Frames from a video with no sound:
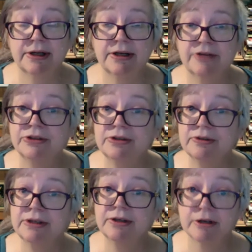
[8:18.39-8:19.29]
And if you're
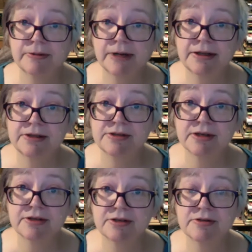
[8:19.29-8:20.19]
doing the co-writing
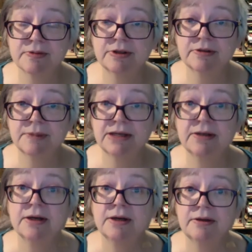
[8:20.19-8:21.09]
sessions with me,